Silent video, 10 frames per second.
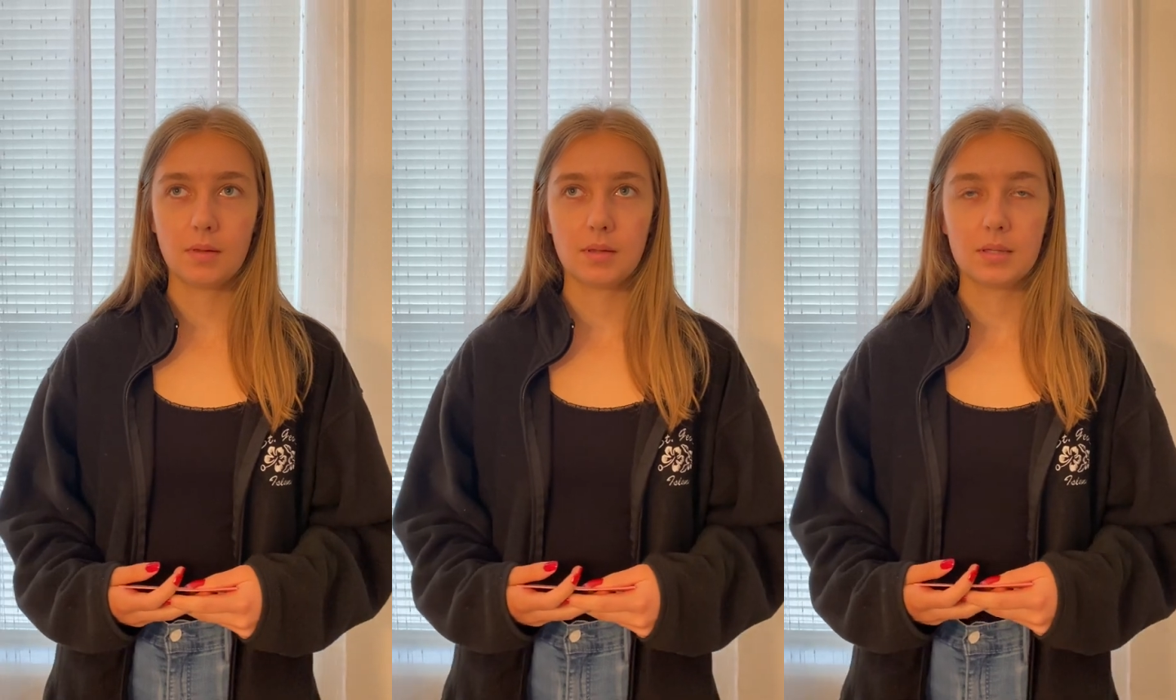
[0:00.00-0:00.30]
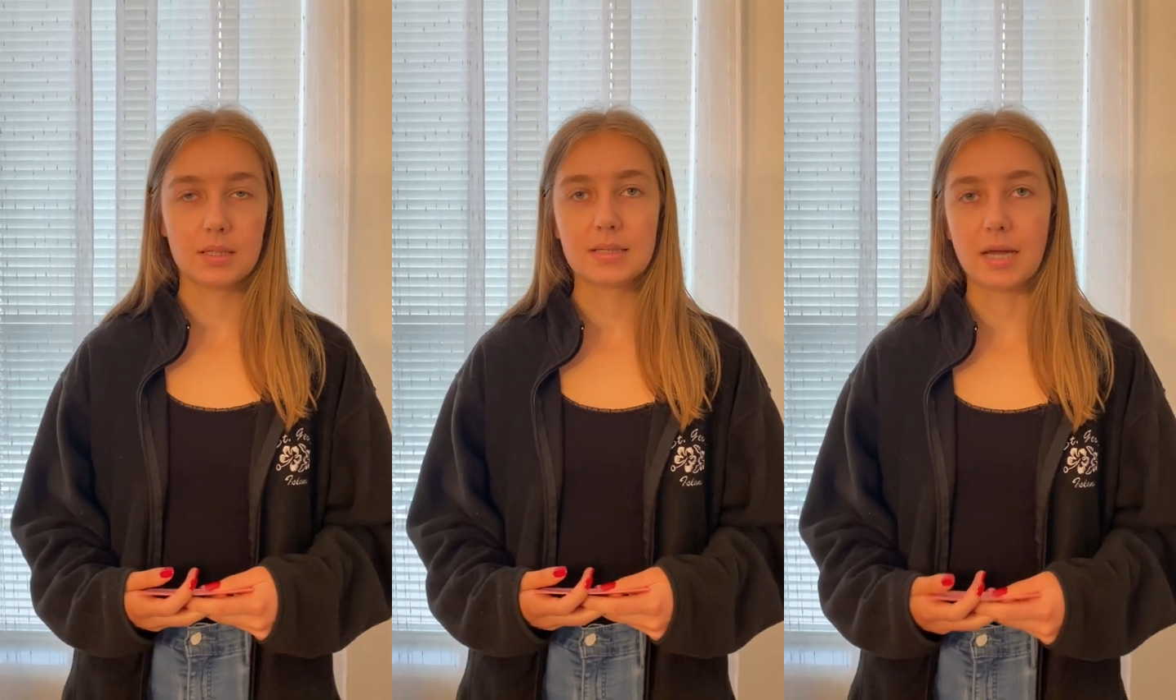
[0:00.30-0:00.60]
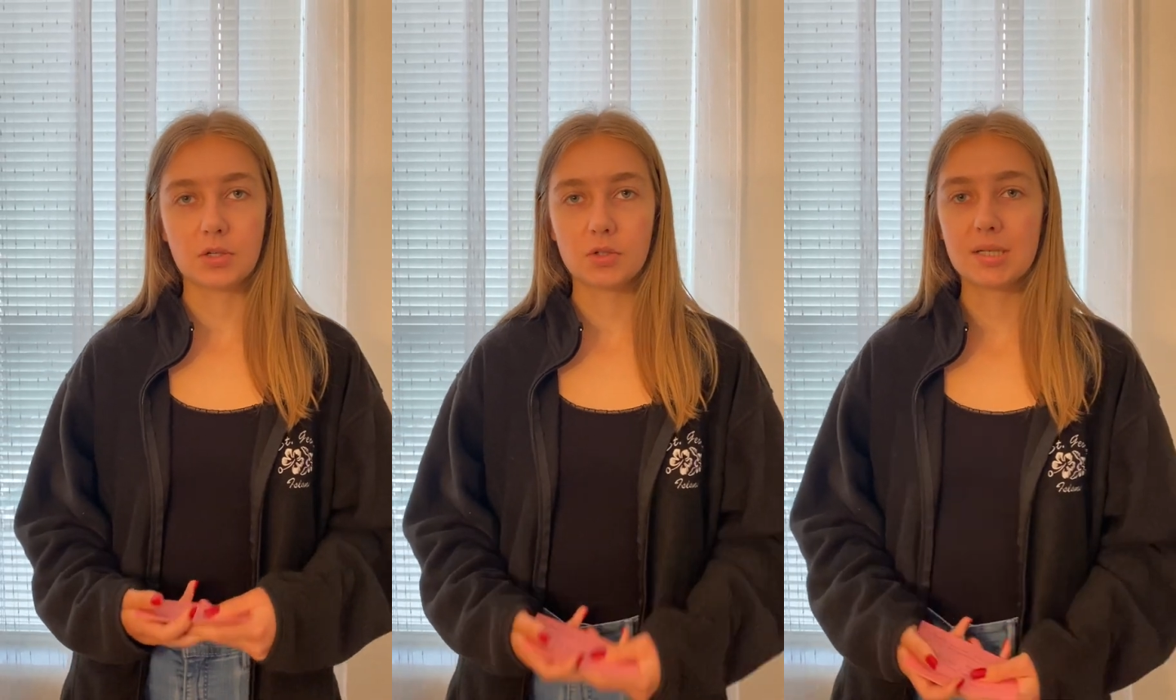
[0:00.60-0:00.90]

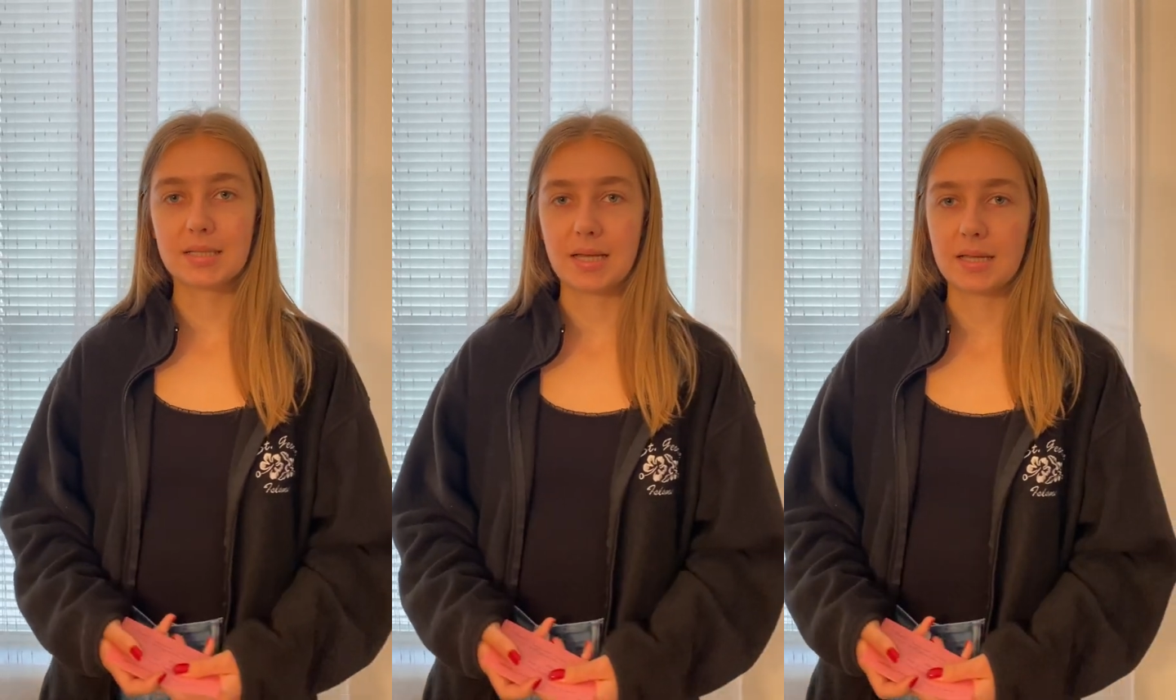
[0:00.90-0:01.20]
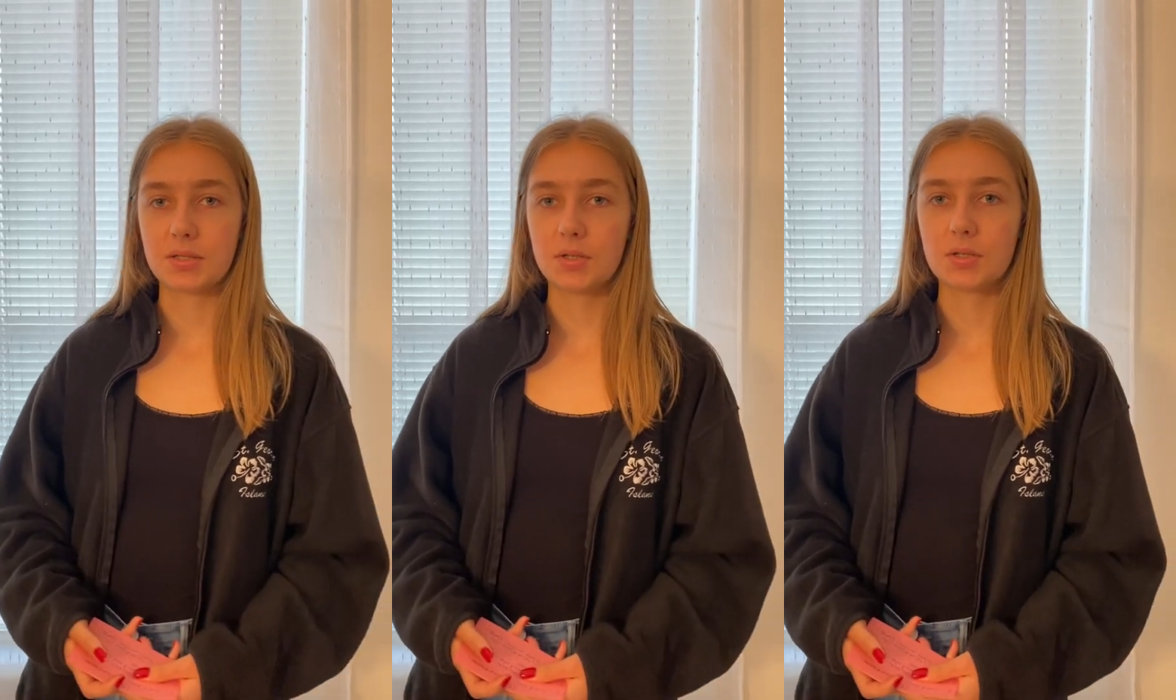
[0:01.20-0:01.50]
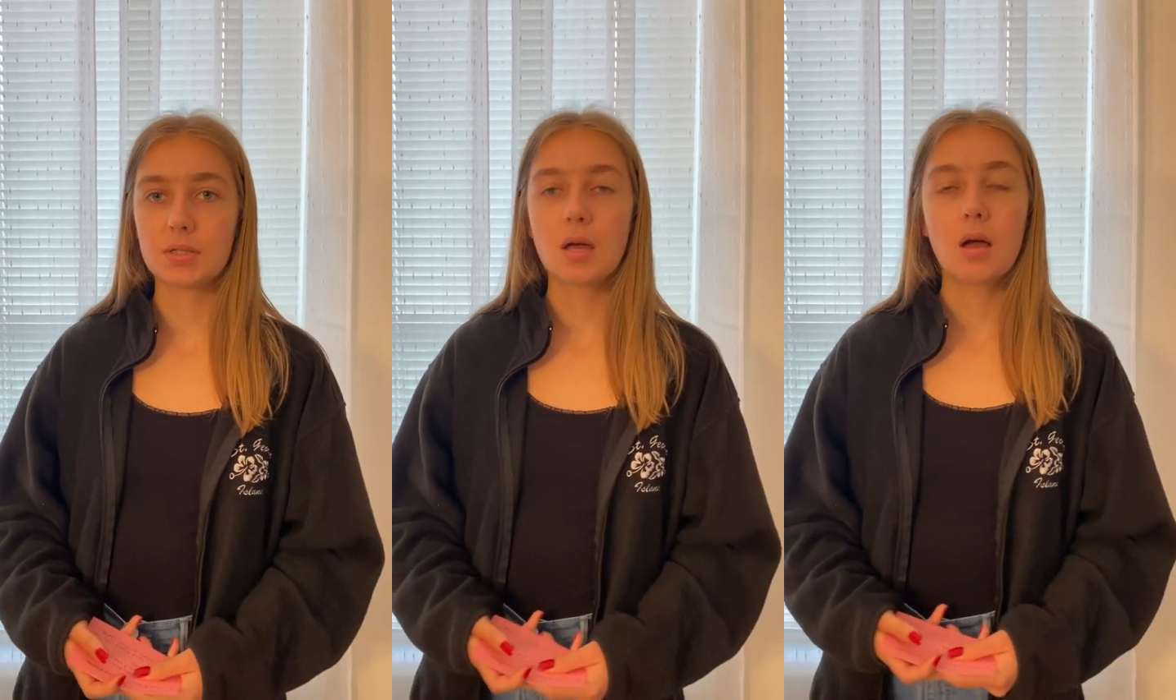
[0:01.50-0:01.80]
natural
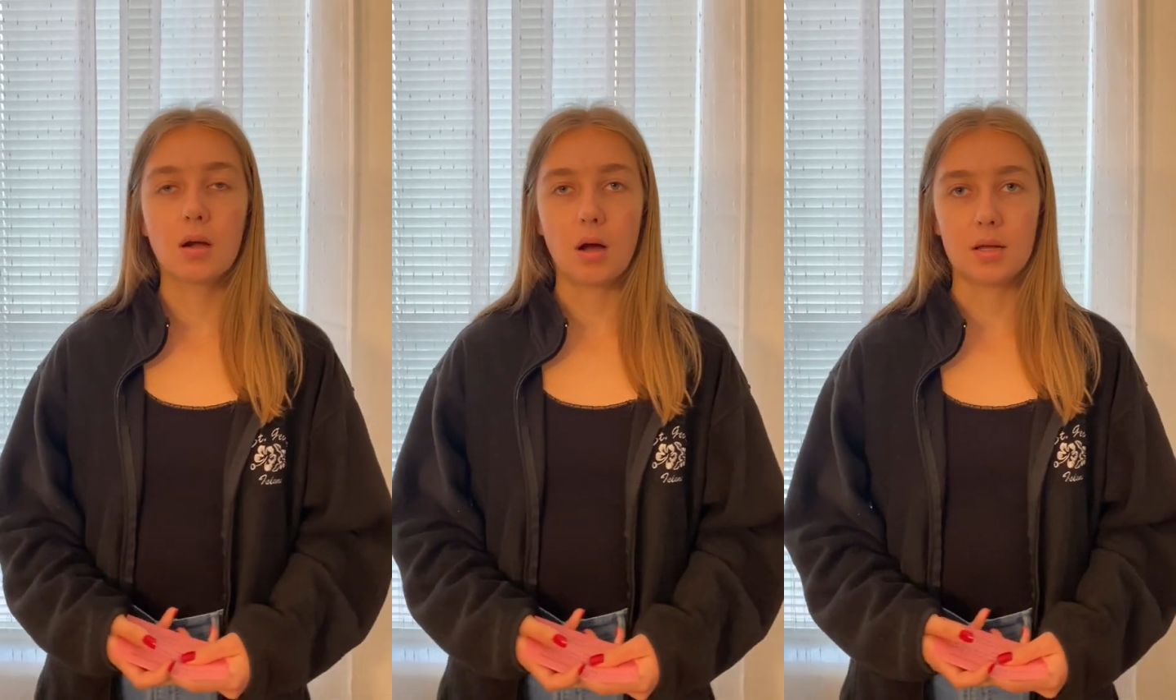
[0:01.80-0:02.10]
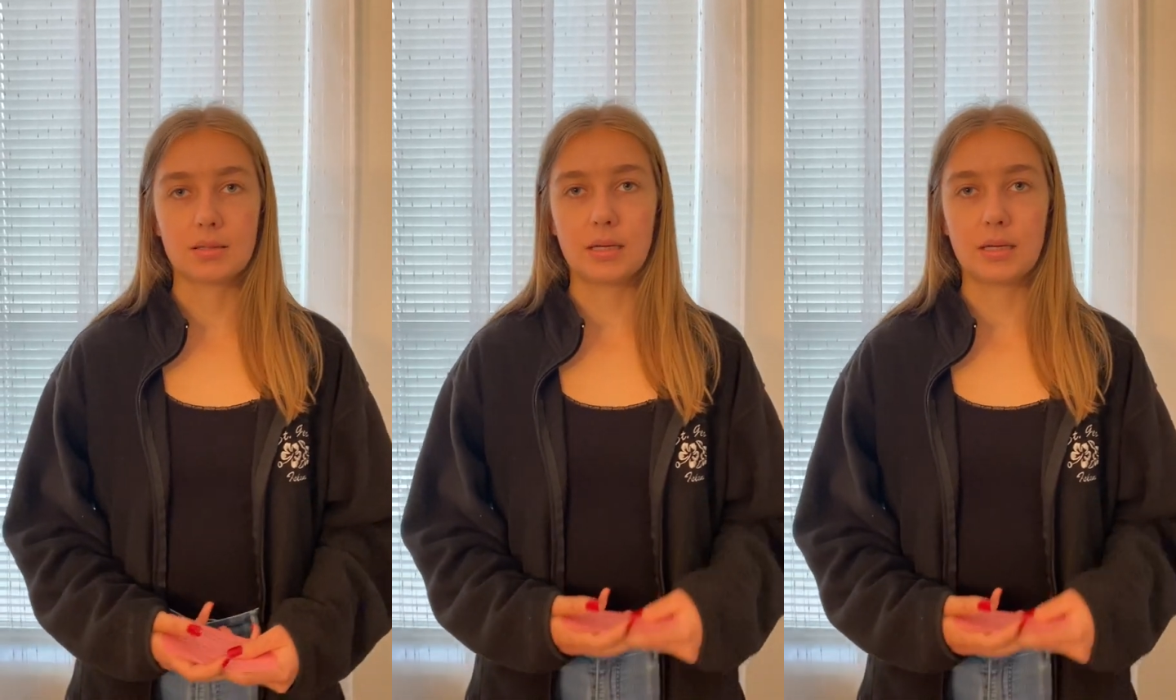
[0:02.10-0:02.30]
disasters caused